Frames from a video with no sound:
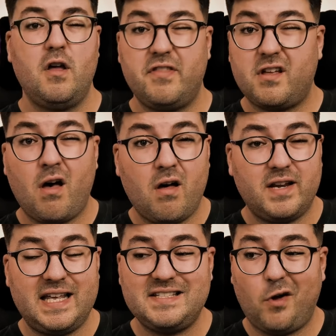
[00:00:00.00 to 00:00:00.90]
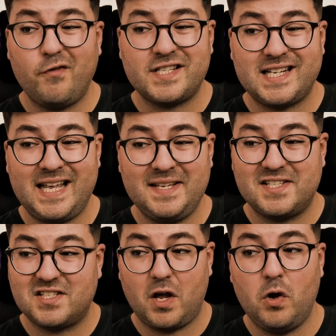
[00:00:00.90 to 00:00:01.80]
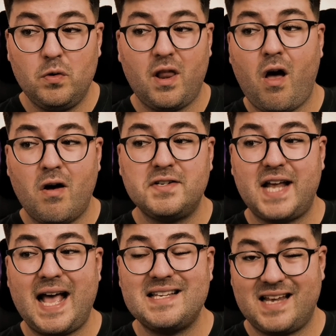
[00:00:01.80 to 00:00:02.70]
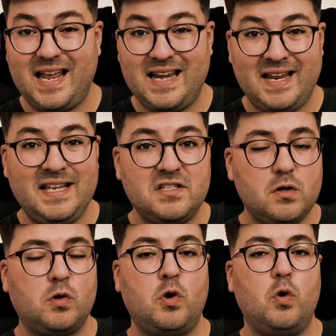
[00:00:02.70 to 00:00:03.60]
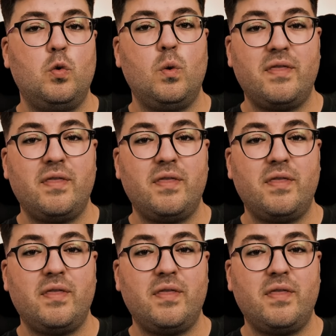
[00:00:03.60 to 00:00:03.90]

The card is obviously so large as it needs to cool